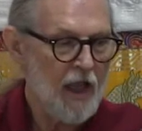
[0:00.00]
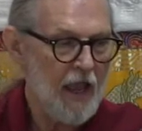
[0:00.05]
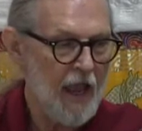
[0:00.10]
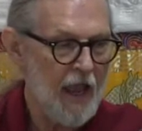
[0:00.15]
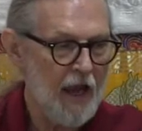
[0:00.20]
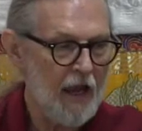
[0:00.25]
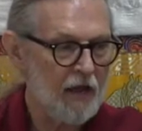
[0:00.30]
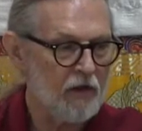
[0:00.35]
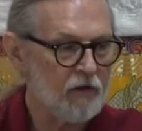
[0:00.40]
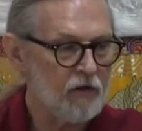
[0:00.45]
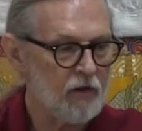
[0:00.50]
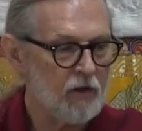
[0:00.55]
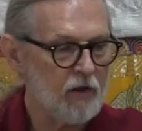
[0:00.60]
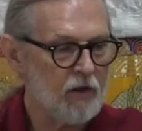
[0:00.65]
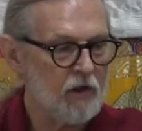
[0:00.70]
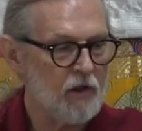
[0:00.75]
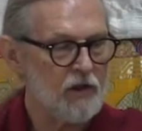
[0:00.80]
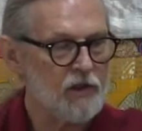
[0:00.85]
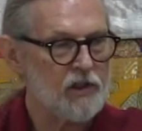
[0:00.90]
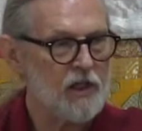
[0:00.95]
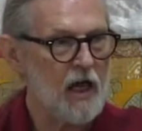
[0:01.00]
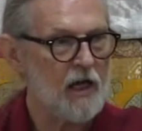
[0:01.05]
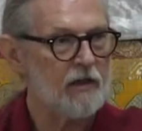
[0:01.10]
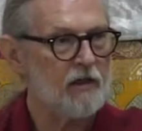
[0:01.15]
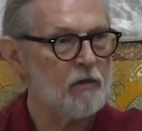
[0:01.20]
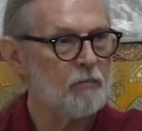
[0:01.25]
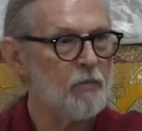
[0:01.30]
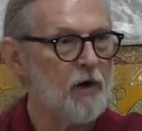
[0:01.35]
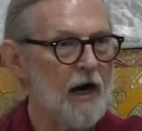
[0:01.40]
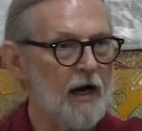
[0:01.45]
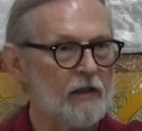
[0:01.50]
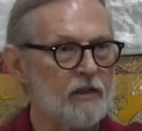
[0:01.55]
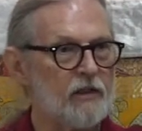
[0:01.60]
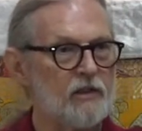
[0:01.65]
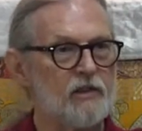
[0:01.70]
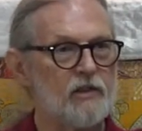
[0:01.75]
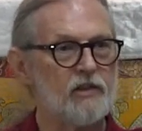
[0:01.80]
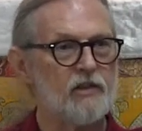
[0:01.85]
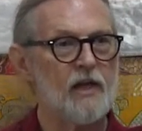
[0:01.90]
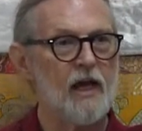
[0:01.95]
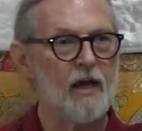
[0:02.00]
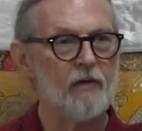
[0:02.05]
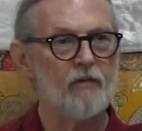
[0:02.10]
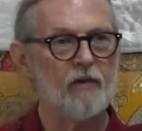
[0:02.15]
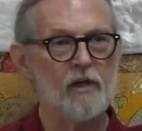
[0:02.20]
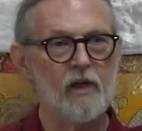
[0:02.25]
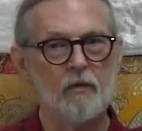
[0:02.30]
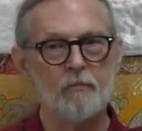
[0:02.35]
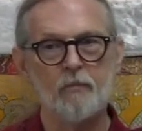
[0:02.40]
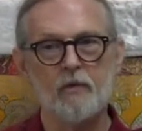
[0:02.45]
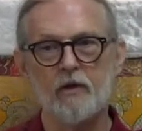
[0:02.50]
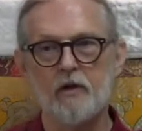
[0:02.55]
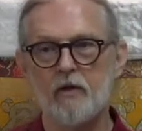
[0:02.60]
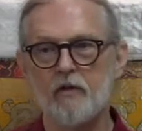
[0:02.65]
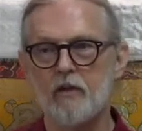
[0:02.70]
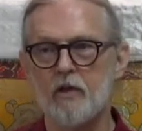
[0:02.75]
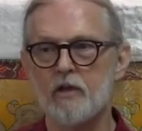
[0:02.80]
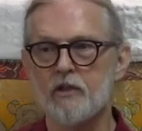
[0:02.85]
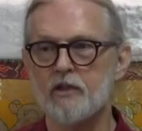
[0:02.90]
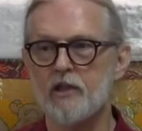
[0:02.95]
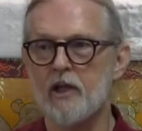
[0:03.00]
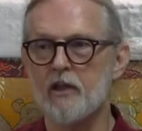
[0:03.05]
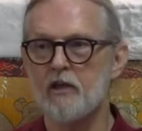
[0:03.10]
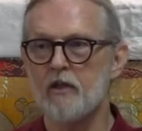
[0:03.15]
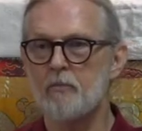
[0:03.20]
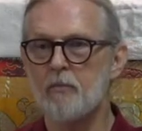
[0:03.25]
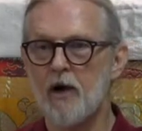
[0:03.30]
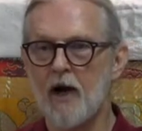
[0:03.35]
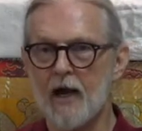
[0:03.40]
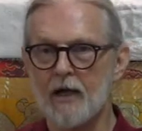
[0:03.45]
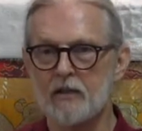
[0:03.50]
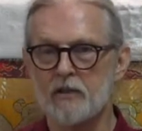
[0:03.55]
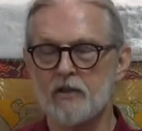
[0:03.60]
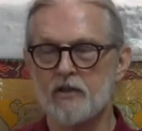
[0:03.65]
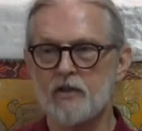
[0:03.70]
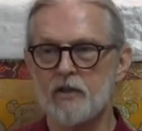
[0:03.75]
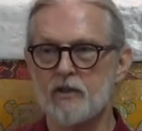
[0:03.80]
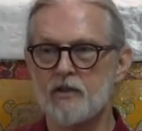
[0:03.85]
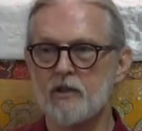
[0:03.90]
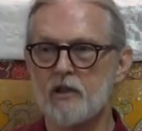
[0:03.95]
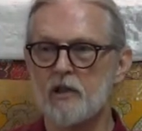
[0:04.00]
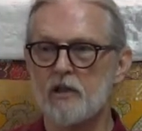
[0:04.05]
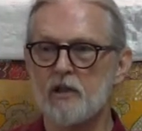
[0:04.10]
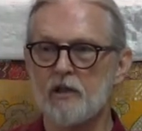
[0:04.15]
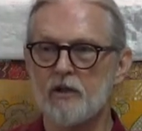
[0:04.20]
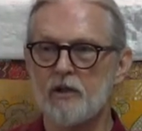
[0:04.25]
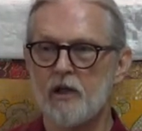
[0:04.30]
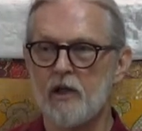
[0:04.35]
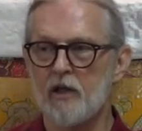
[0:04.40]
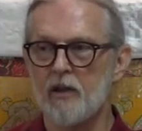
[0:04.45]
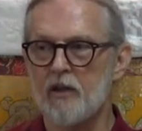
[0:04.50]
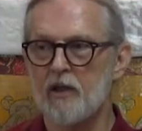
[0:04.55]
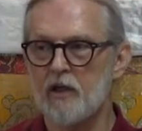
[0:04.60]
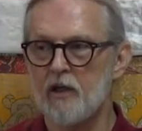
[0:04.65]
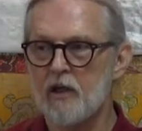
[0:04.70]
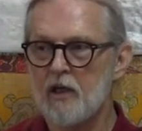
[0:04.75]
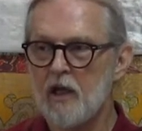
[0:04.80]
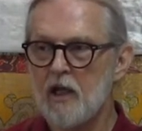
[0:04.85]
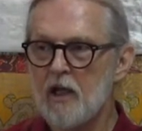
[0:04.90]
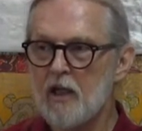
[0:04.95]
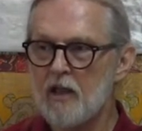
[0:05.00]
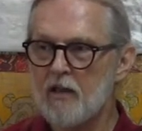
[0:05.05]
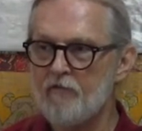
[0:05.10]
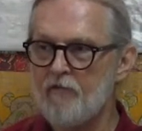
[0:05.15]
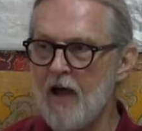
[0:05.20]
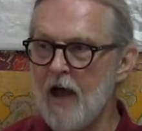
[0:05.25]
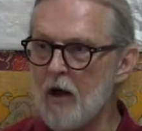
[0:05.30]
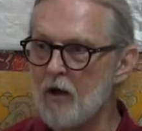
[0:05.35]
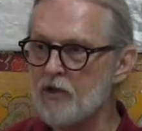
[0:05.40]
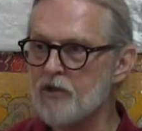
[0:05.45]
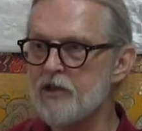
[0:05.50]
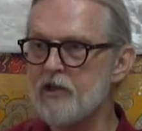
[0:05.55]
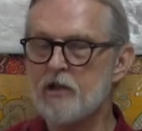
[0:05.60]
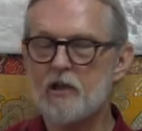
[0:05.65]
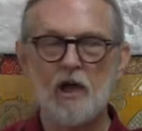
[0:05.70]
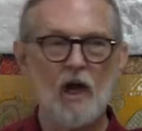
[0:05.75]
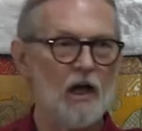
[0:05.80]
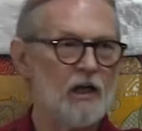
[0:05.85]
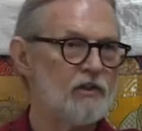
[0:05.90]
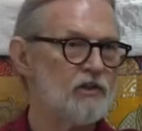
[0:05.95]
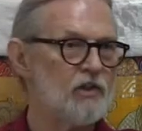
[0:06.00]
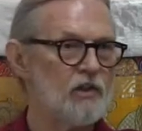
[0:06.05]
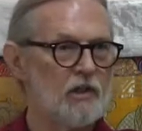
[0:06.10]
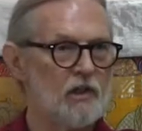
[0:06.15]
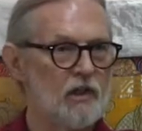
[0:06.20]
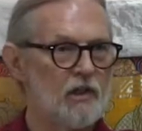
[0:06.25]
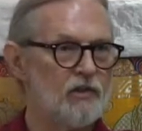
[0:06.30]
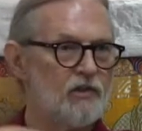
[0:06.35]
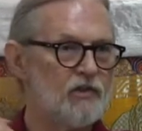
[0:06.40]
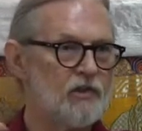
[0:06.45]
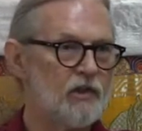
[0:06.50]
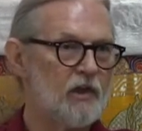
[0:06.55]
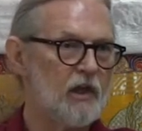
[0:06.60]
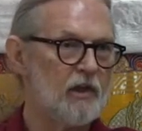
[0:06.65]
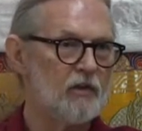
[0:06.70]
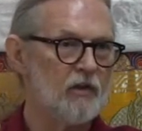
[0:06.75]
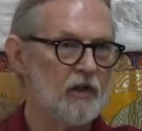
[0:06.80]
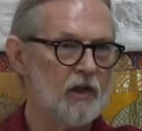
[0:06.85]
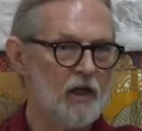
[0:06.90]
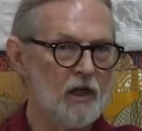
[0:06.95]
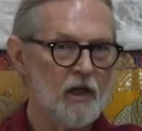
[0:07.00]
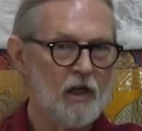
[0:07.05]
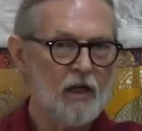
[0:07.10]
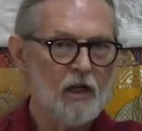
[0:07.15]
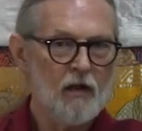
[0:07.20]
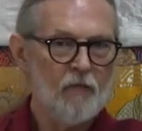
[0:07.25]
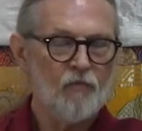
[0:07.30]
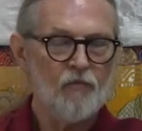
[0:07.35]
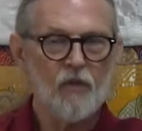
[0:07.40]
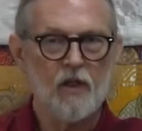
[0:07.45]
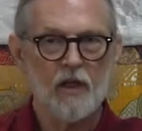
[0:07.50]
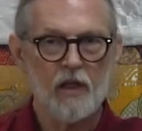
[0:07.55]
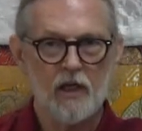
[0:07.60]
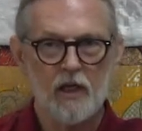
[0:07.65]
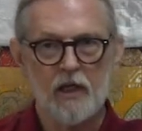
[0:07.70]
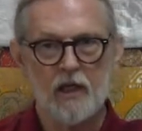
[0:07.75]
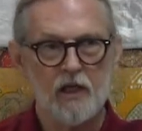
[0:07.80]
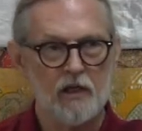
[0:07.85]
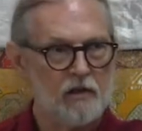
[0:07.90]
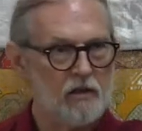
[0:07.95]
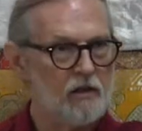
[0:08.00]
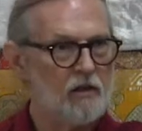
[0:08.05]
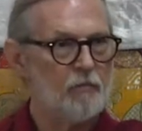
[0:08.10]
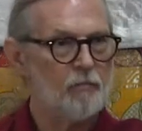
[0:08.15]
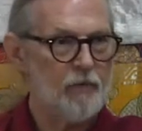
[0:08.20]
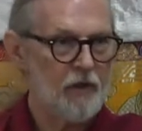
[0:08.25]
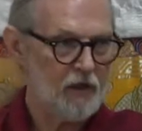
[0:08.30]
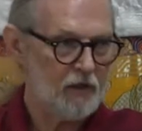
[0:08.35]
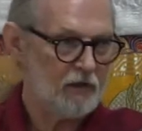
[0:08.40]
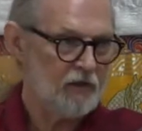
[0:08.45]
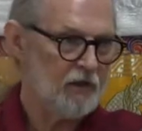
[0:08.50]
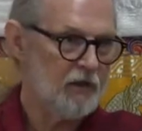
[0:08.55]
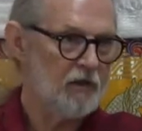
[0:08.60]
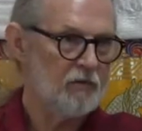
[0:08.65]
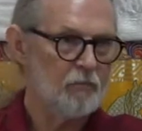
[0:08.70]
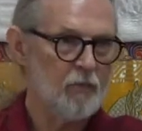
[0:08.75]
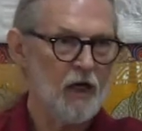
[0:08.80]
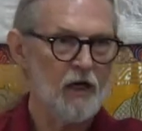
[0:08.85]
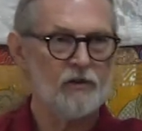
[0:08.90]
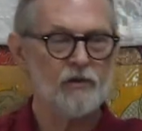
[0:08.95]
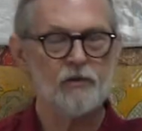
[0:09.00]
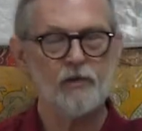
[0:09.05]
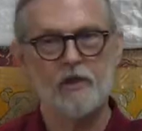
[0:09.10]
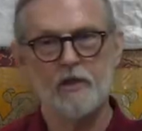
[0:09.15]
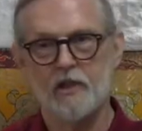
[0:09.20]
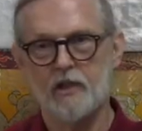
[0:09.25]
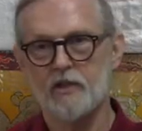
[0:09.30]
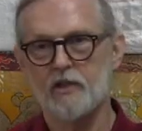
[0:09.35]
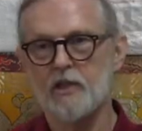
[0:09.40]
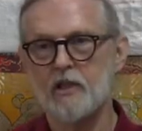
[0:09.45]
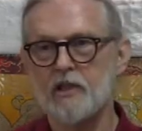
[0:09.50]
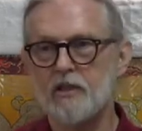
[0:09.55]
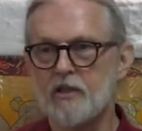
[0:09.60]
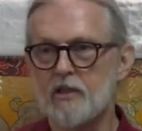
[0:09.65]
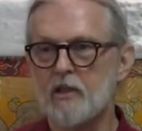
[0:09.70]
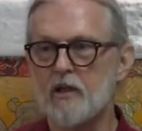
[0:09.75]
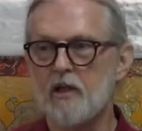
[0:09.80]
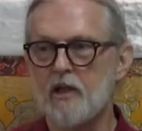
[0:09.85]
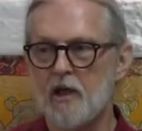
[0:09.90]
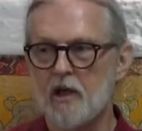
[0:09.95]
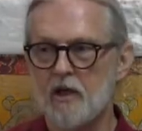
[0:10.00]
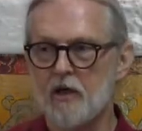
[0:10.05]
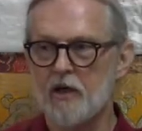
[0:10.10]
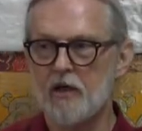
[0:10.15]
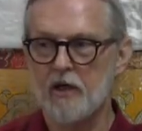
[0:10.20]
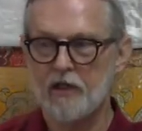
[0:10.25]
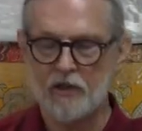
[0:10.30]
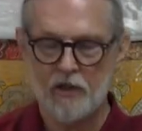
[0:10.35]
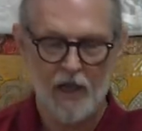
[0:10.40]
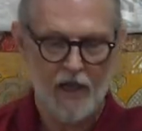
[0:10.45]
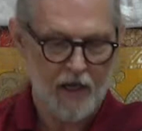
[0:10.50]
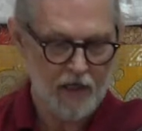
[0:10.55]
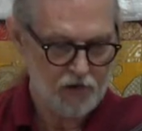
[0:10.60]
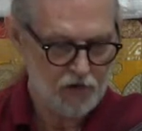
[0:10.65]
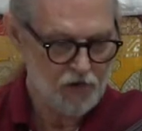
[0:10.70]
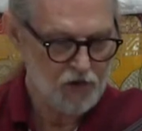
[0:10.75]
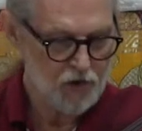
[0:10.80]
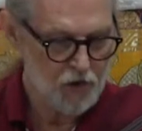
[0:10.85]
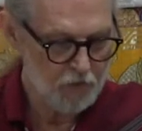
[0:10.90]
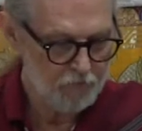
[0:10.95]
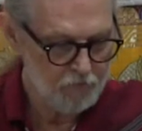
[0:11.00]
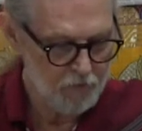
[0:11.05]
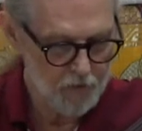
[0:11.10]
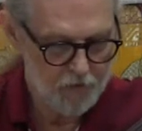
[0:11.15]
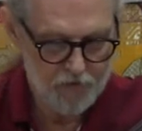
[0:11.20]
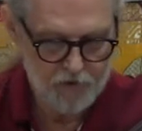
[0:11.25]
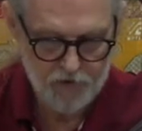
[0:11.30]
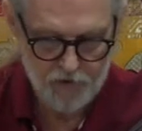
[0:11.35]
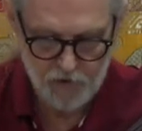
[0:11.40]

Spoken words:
and those sadhana practices have a number of those other practices, including the vowels and consonants and the interdependent mantra that's listed here, and so forth.